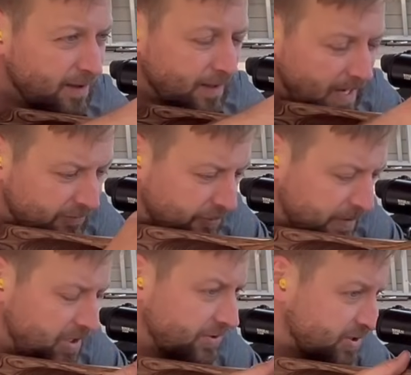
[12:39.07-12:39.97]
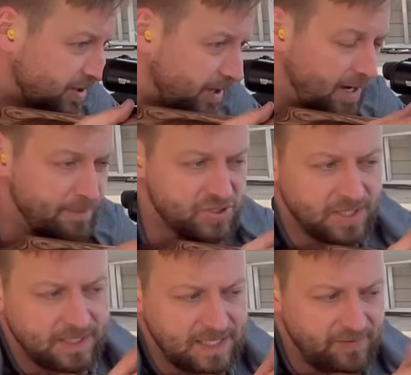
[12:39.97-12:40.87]
1/2 mil. So I'm just
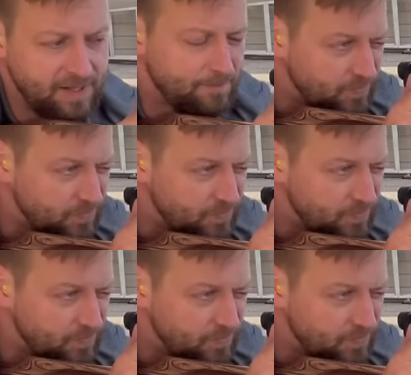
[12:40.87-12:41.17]
gonna leave it.